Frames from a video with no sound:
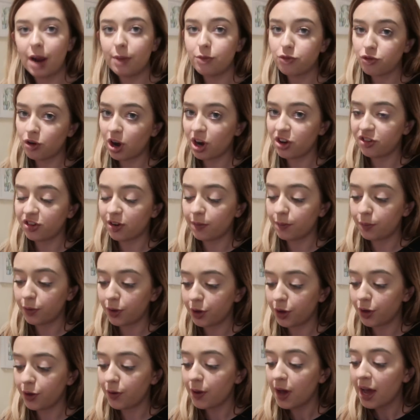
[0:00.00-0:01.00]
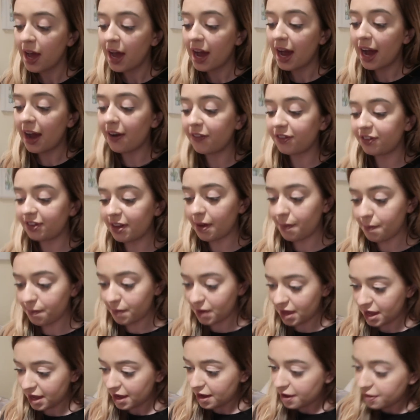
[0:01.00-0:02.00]
dry shampoo have sent
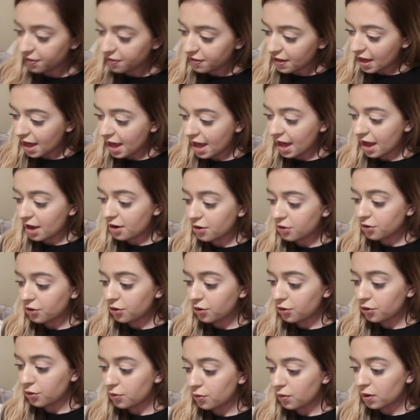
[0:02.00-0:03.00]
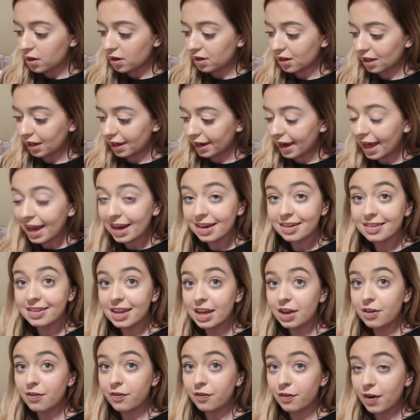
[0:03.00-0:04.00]
me their new
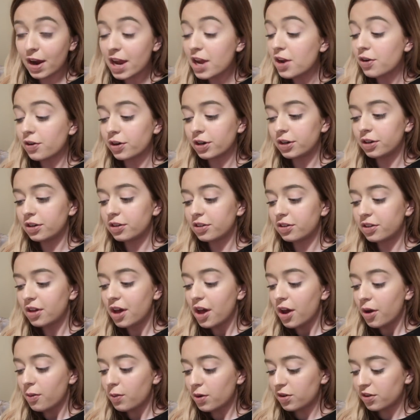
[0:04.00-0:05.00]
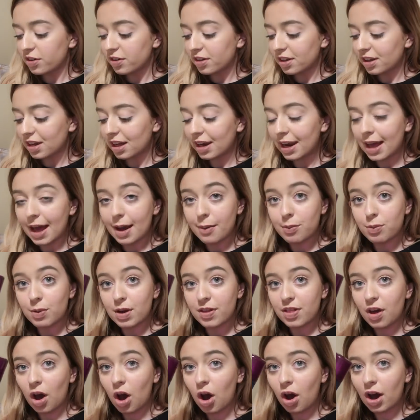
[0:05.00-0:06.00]
galactic fragrance, which is a collab
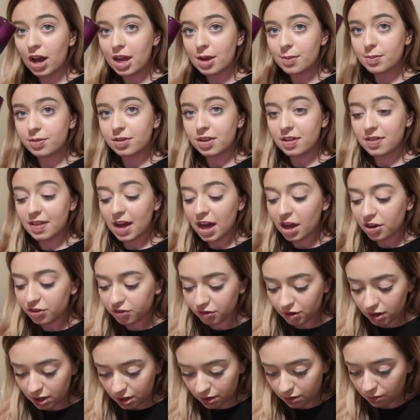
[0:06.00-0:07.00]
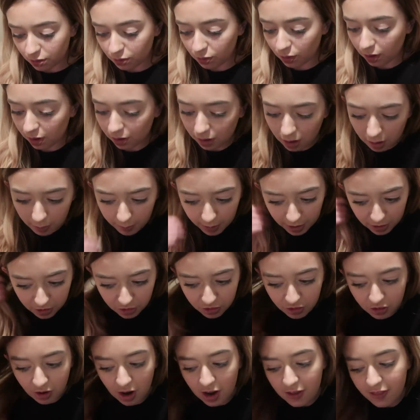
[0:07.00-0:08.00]
with Hype, so that's really cool. I can't wait
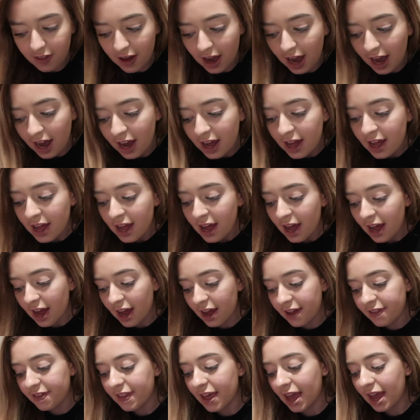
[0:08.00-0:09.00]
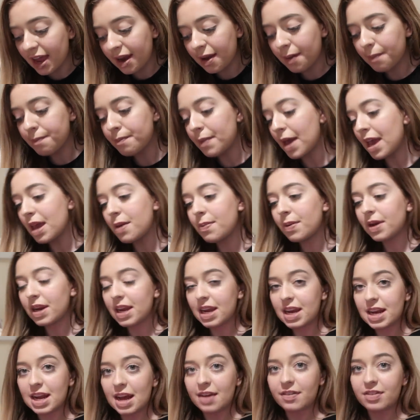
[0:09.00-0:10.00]
to try that. And then
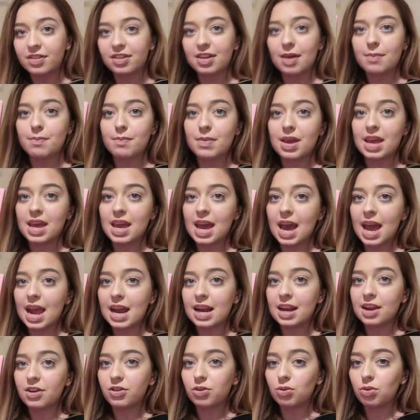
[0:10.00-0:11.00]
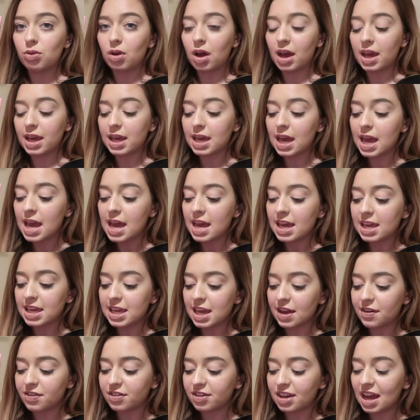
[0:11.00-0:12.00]
Maybelline have sent me a little like
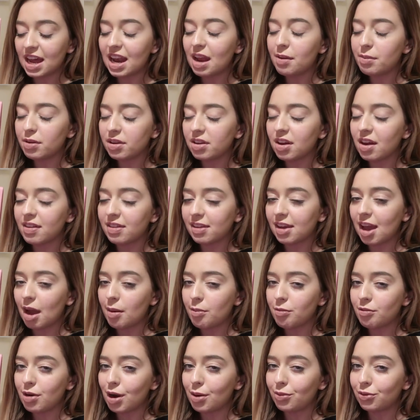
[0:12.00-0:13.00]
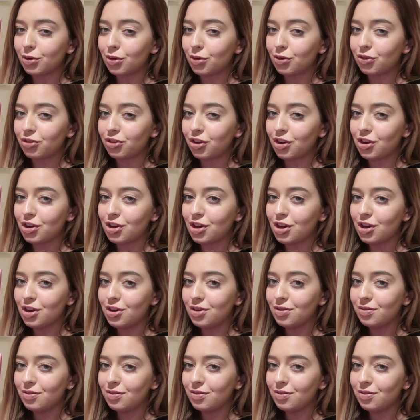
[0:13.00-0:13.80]
gift set. Let me turn the camera around and I'll show you.